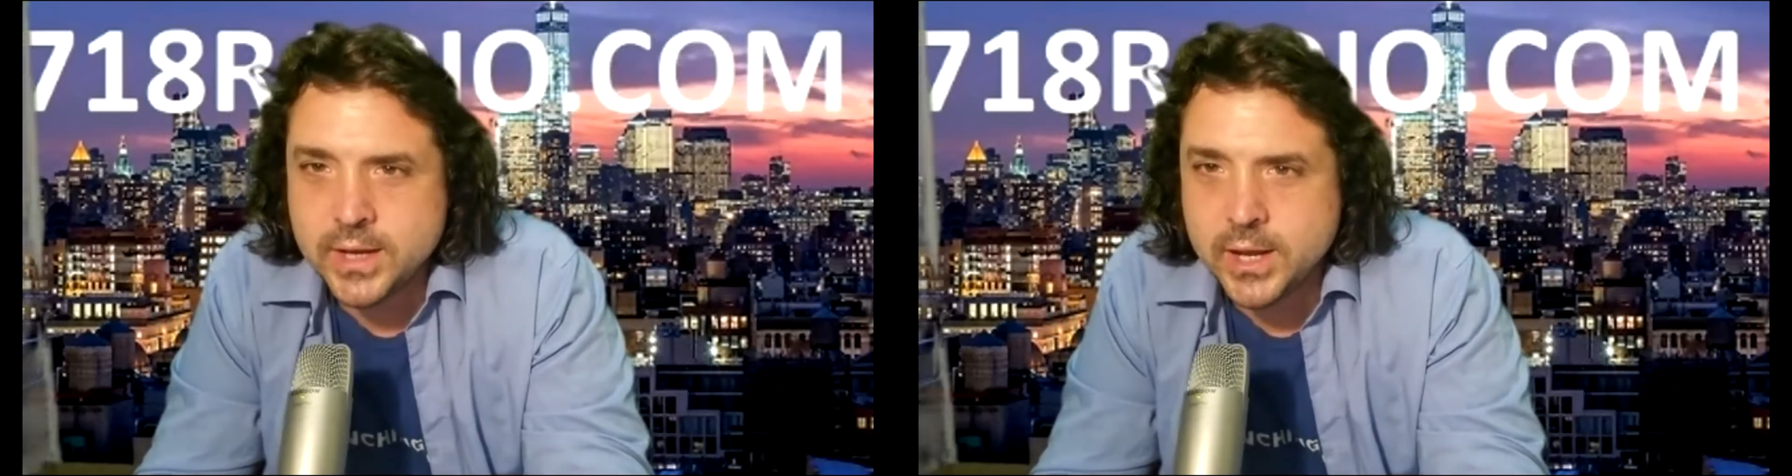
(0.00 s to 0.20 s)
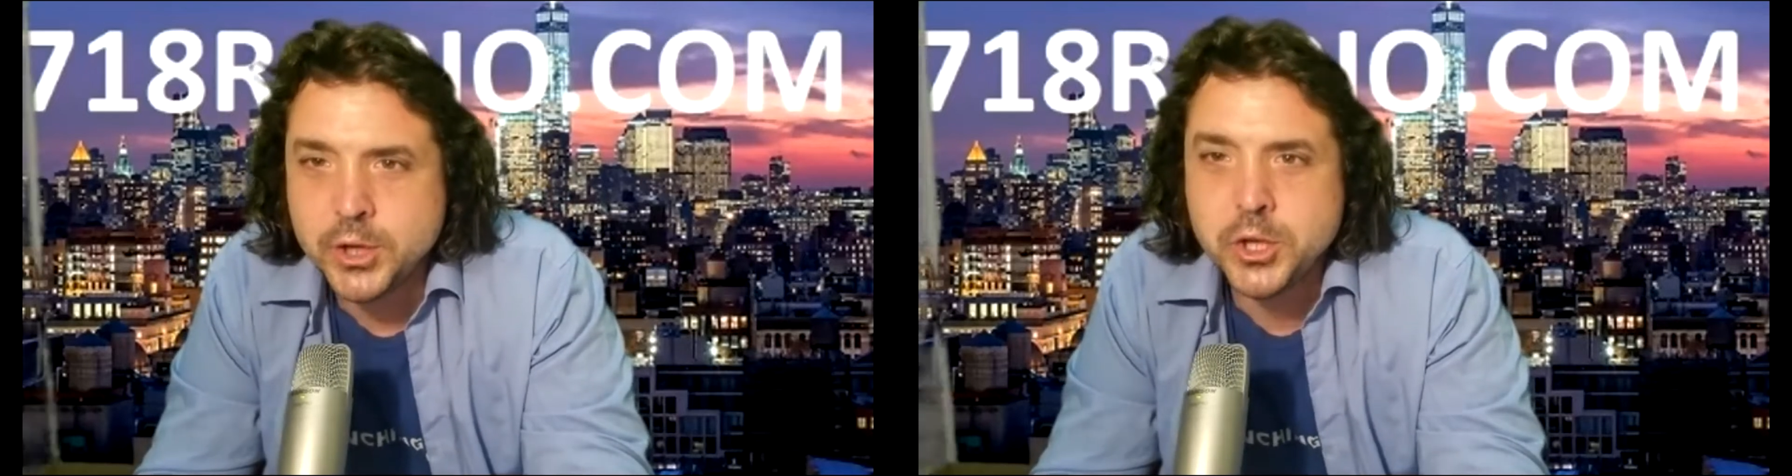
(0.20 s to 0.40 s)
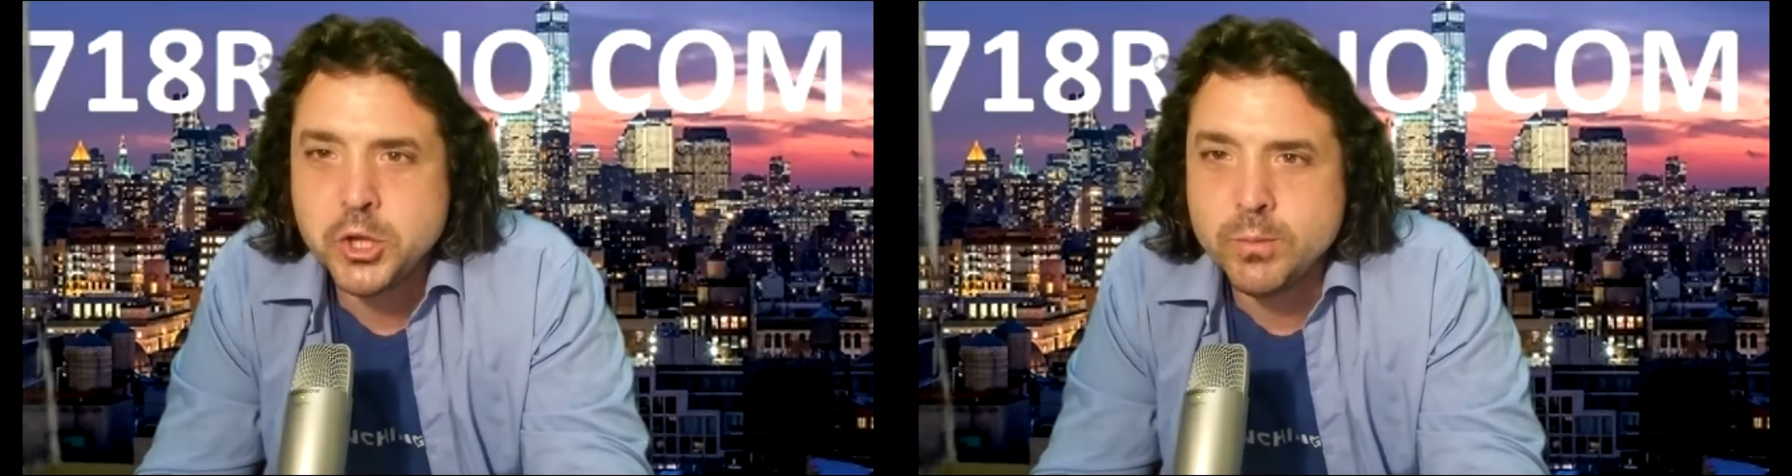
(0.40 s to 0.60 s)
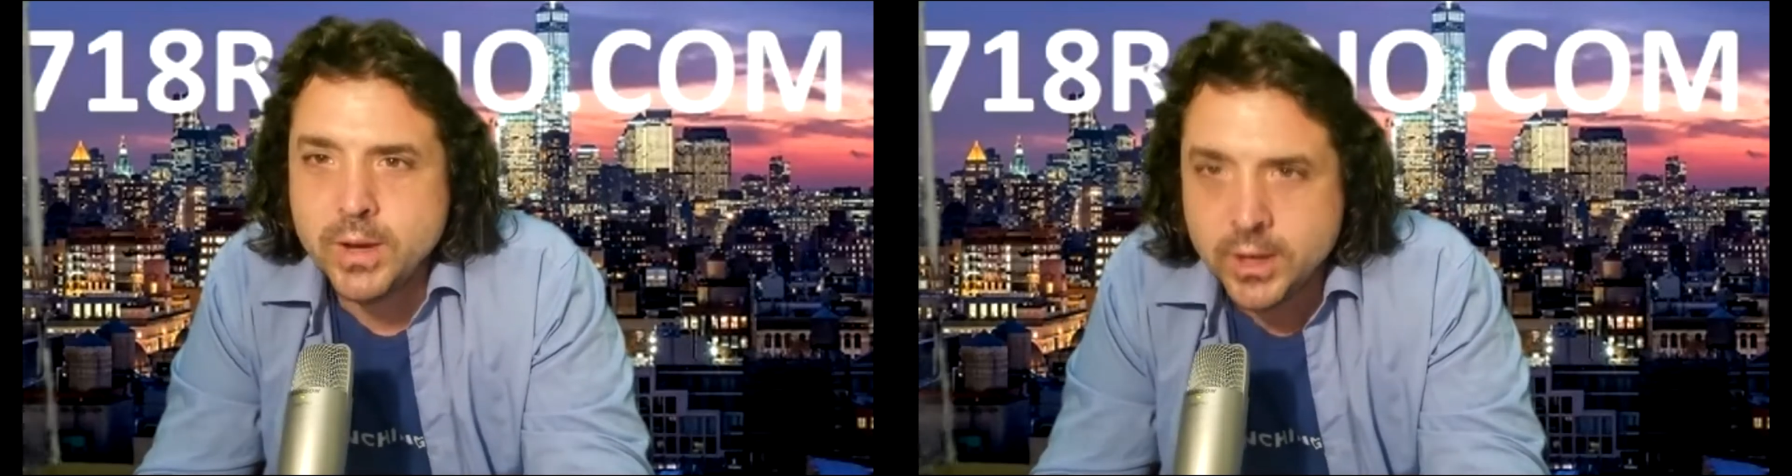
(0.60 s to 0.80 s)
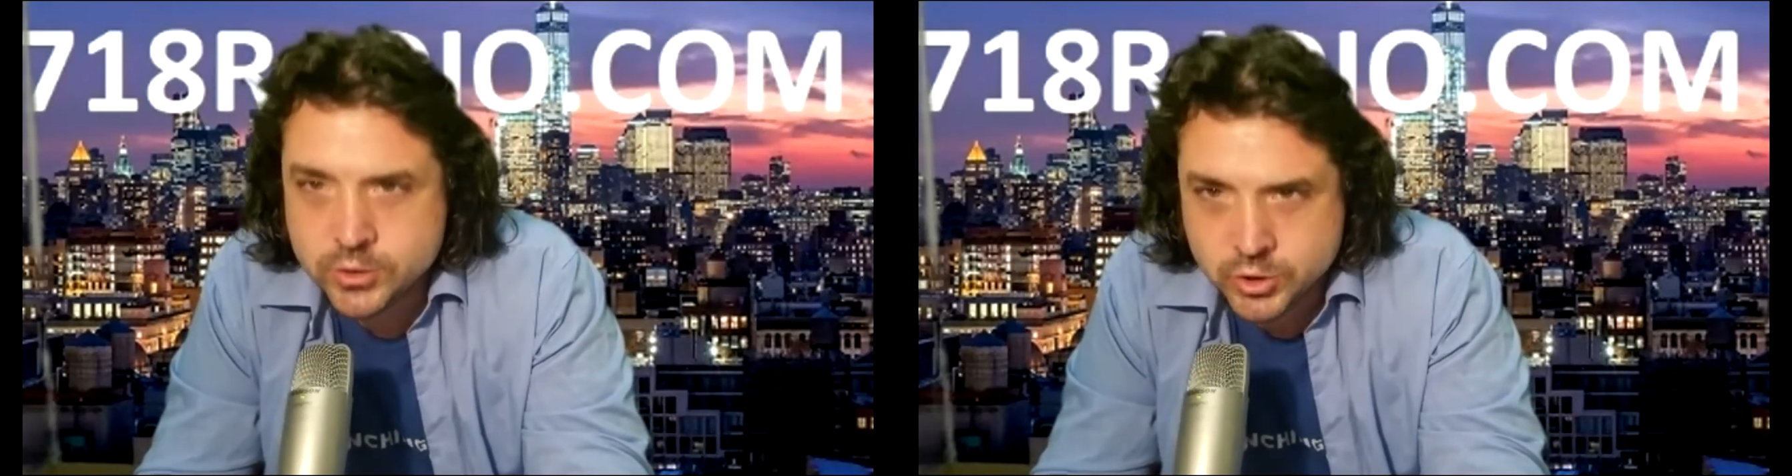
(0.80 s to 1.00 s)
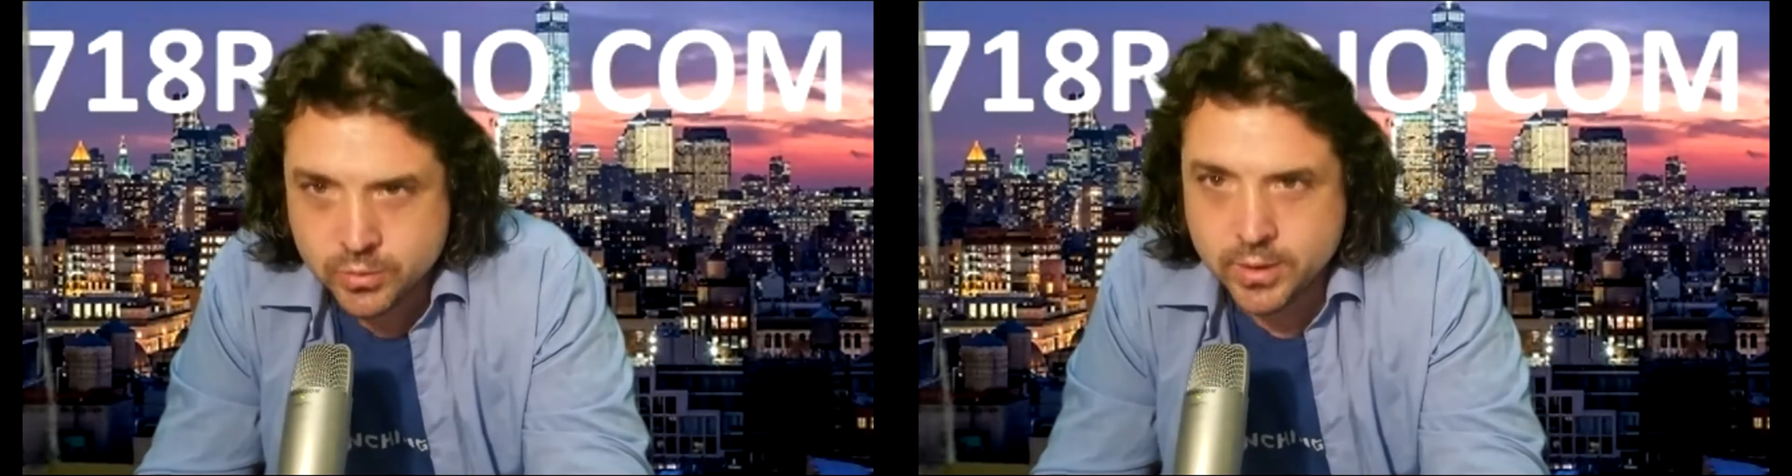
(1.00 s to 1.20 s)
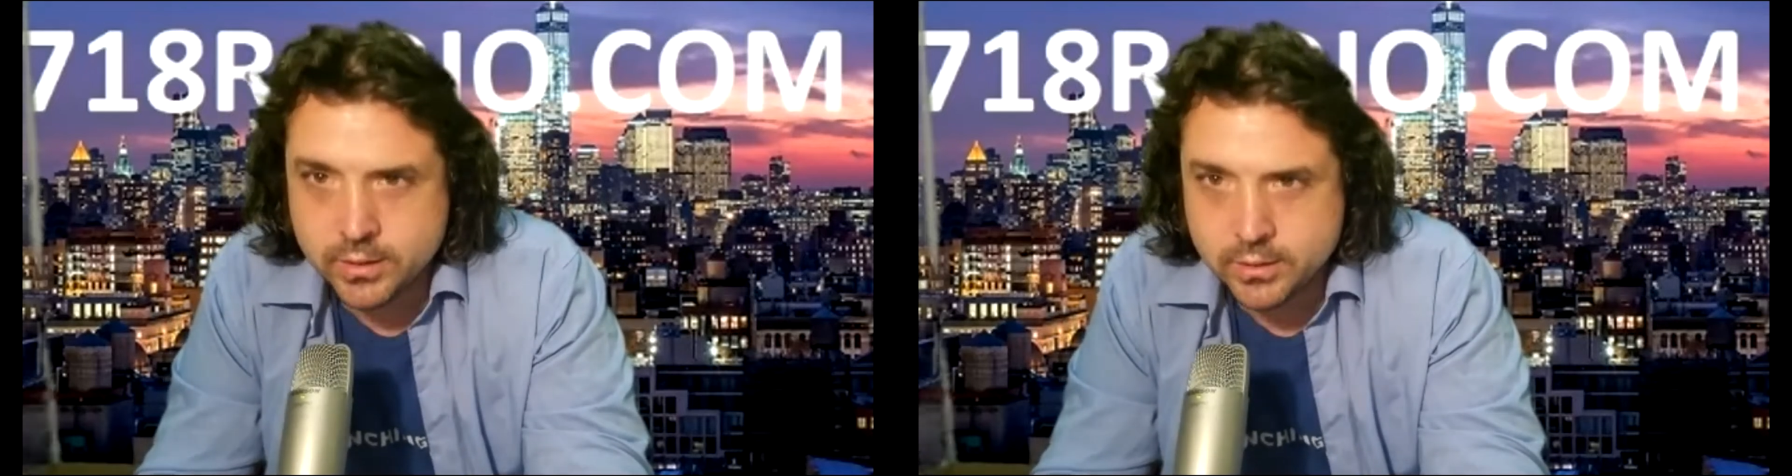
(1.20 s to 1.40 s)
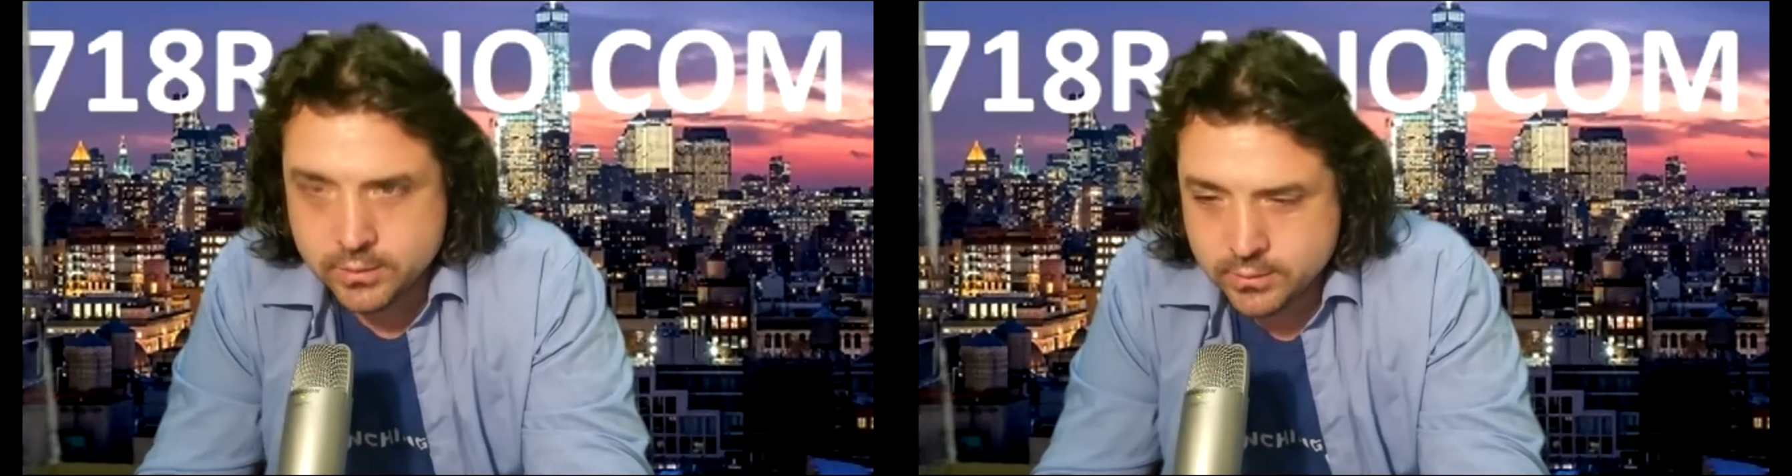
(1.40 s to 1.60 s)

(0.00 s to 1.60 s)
in human history.